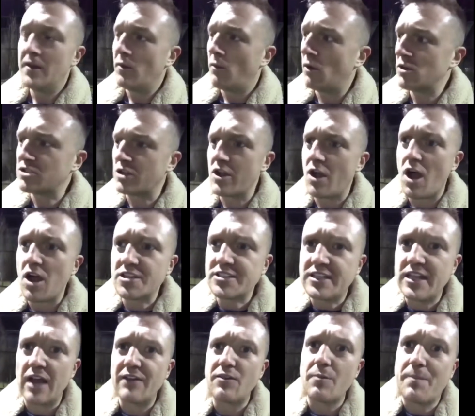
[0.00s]
was I asked
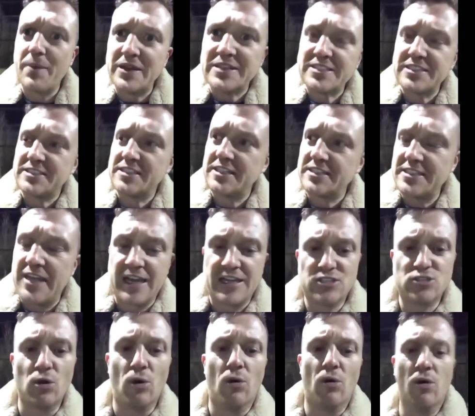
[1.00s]
the other businesses
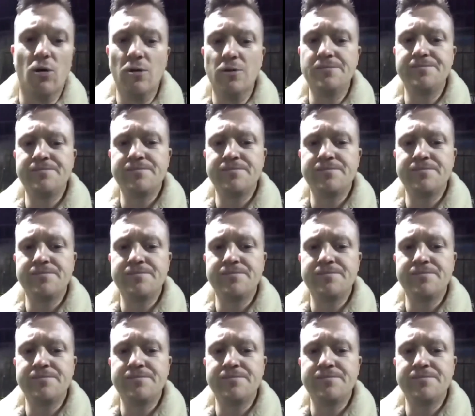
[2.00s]
next door,